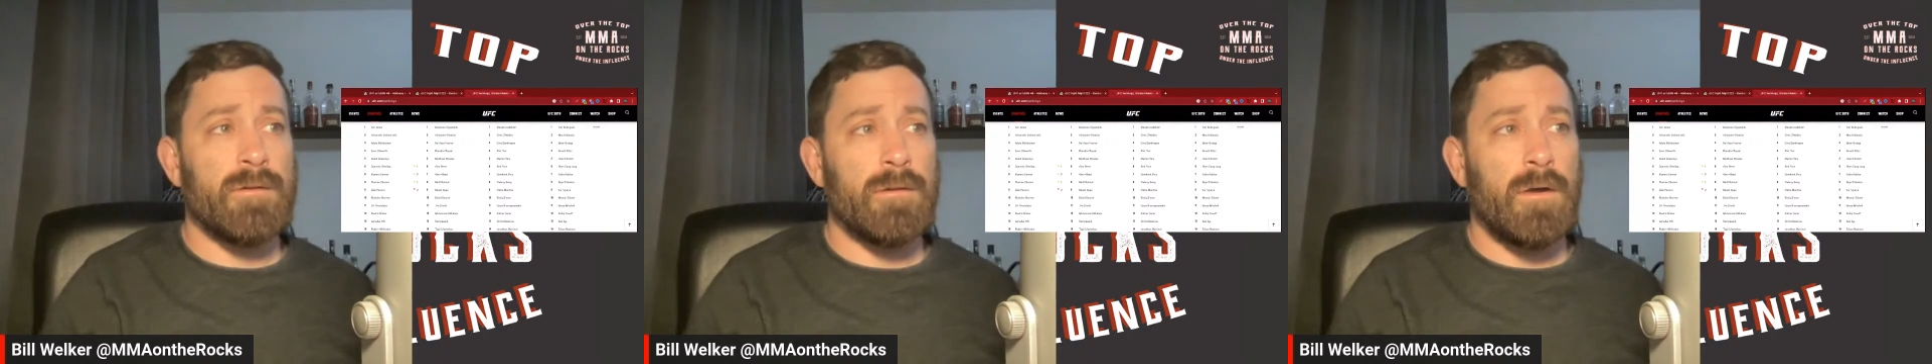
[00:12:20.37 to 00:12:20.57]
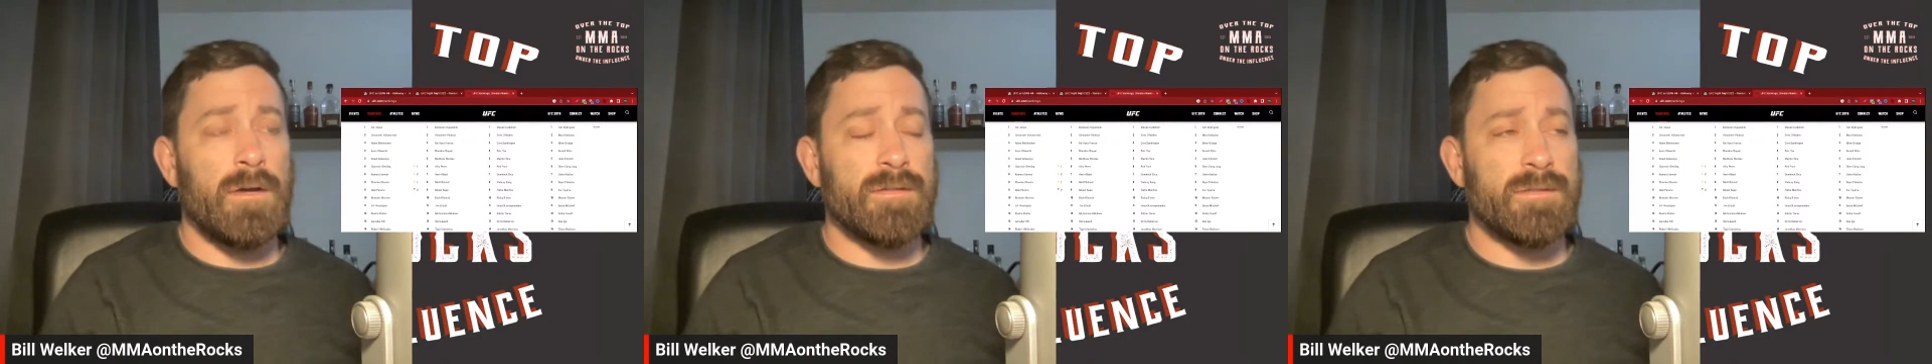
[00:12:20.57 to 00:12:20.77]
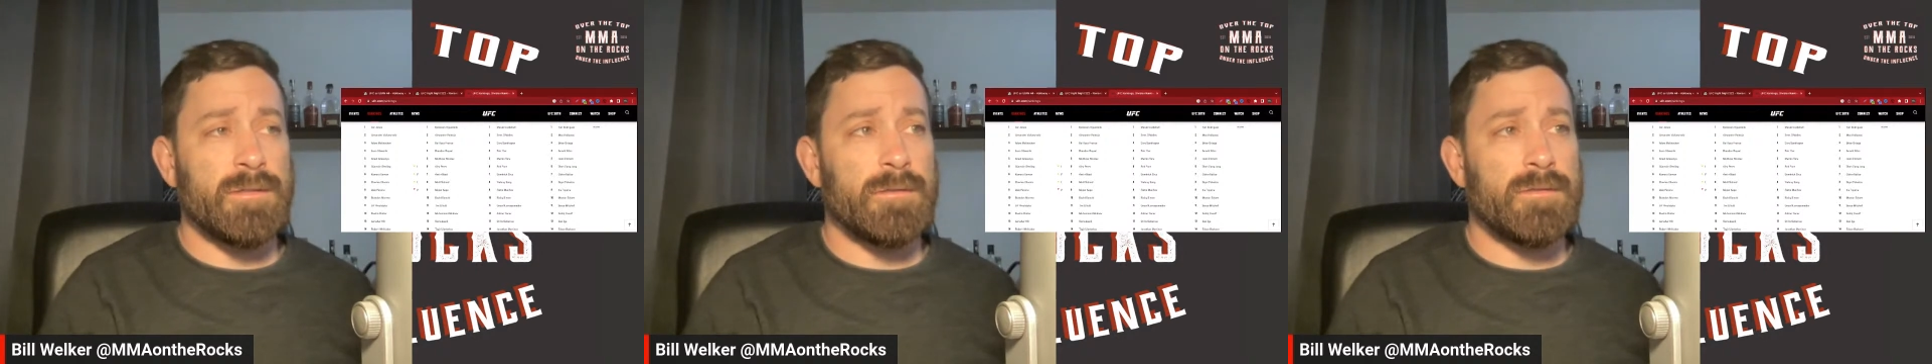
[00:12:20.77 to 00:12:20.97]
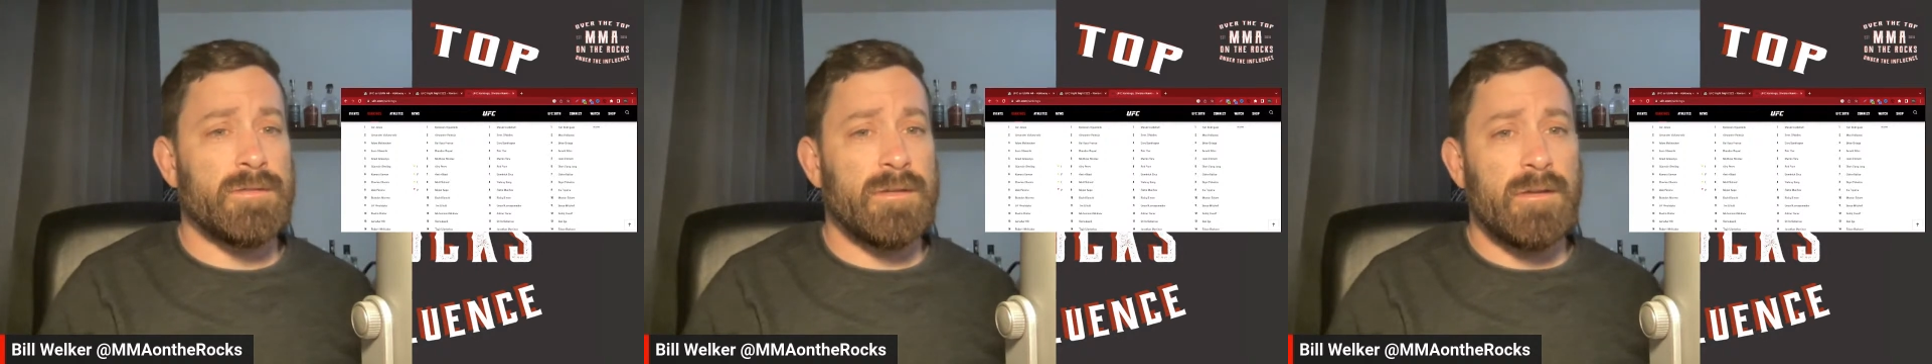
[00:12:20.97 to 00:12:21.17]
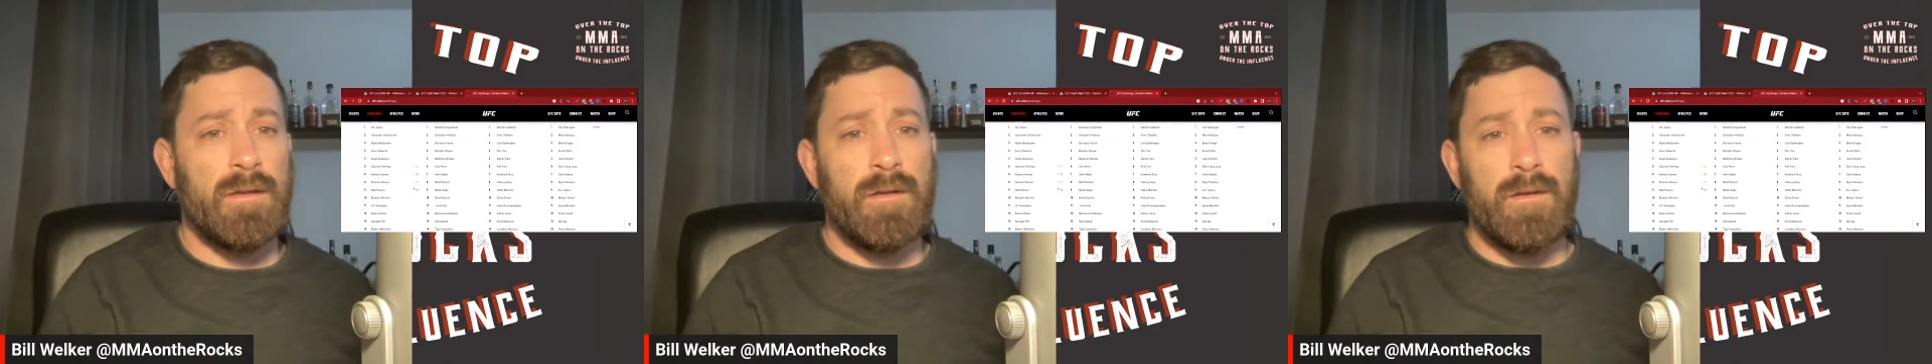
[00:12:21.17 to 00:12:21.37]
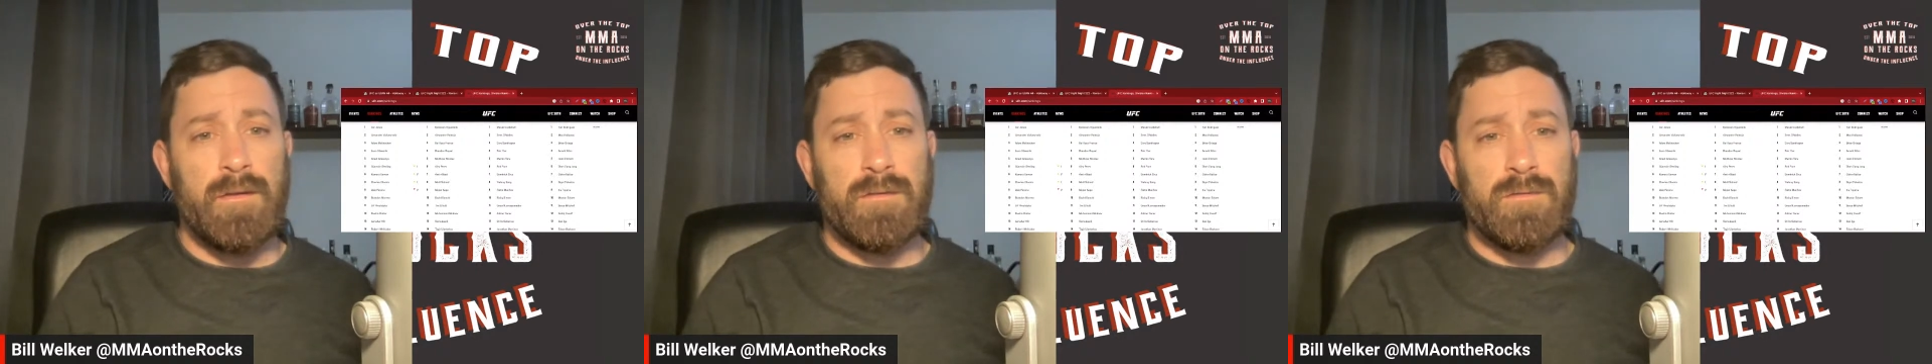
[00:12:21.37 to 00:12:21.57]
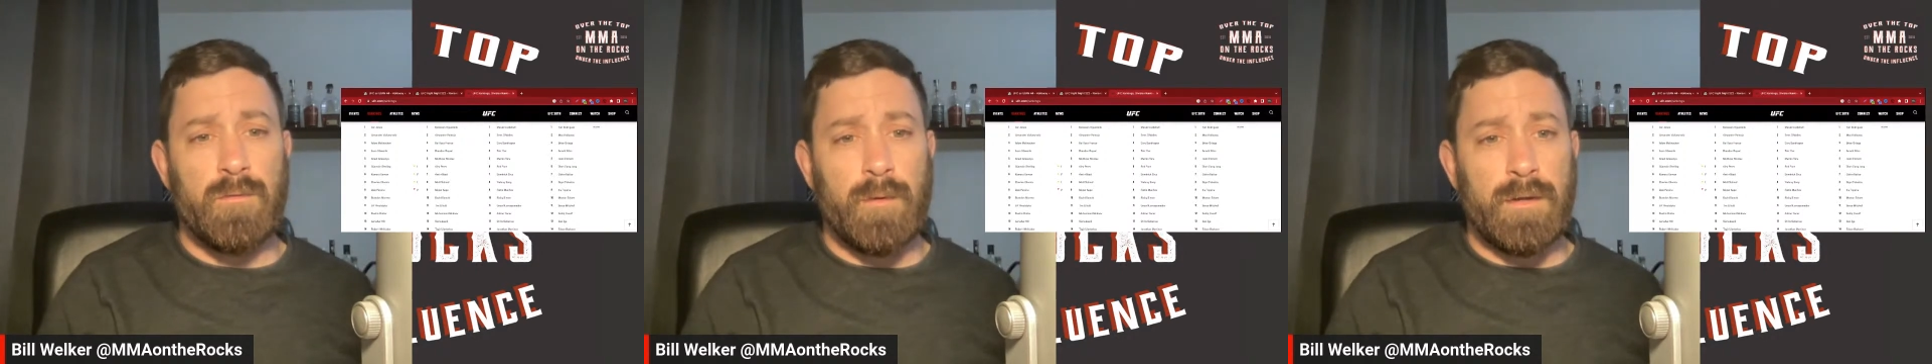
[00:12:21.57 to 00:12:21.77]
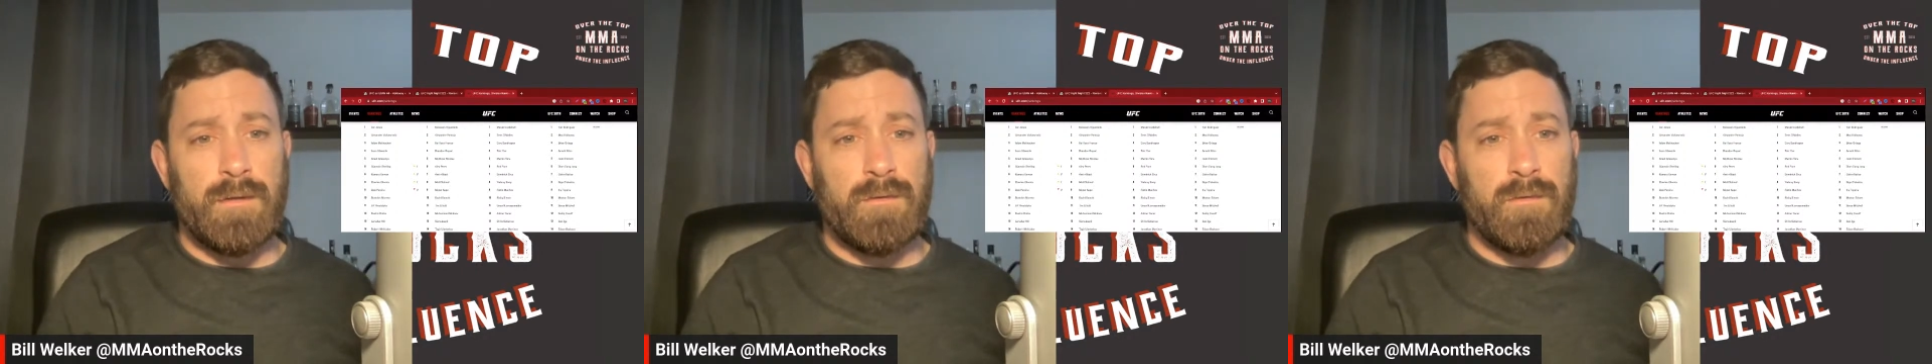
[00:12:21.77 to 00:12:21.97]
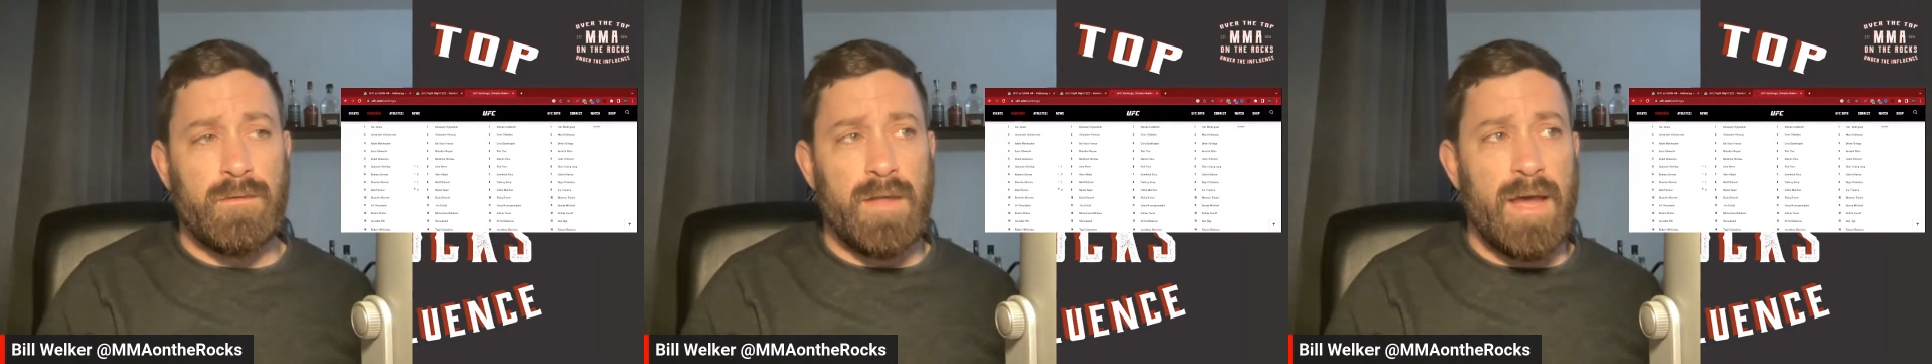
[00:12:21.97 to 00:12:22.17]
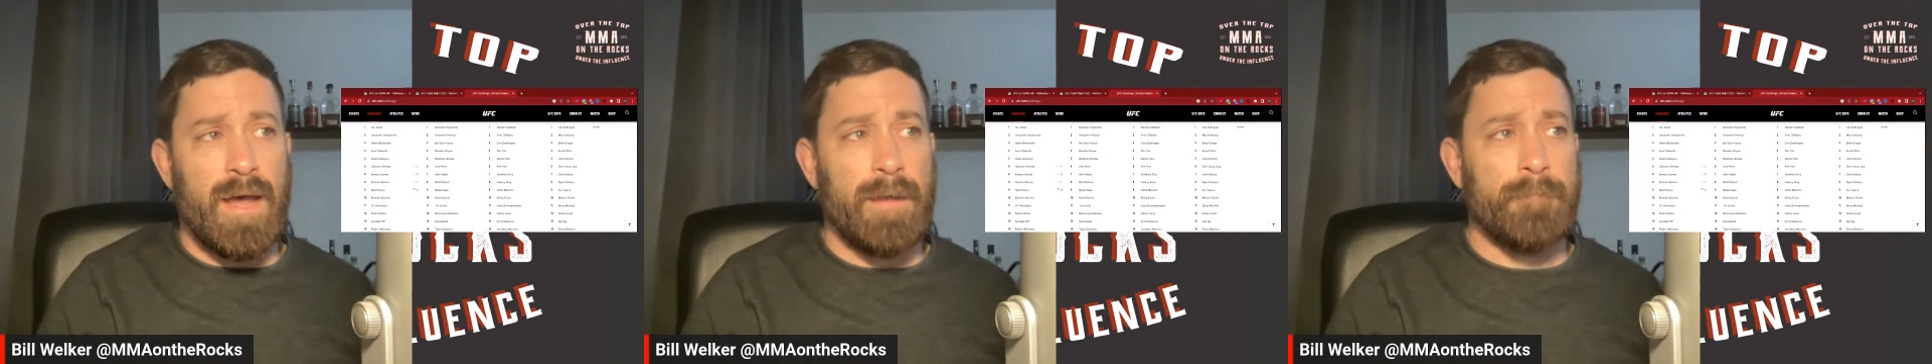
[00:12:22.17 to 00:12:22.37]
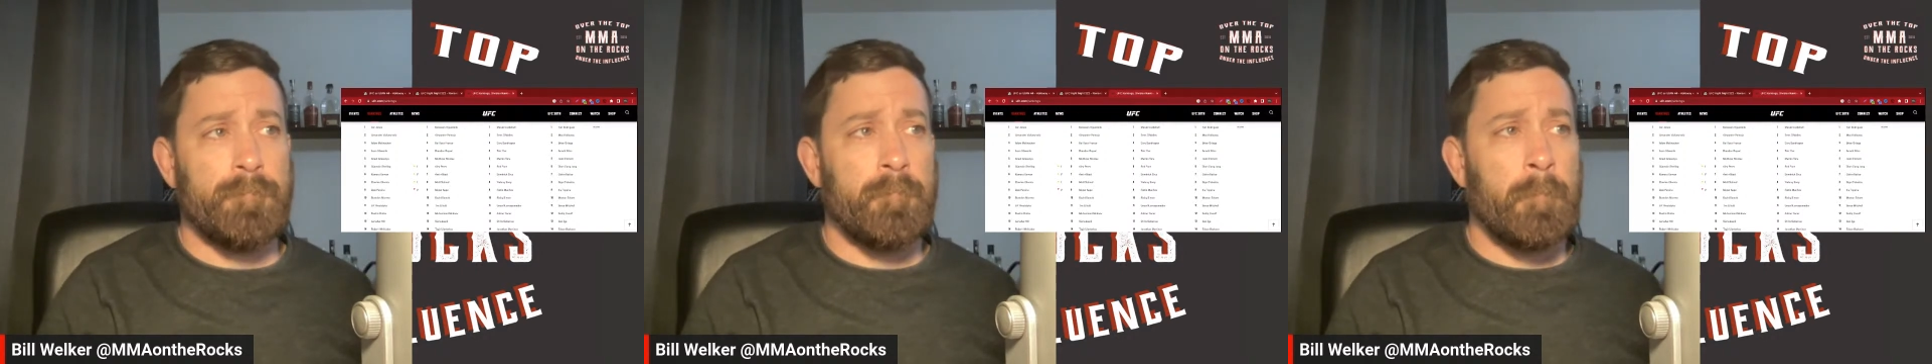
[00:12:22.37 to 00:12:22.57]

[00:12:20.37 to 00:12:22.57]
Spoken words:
losses, so we could do that.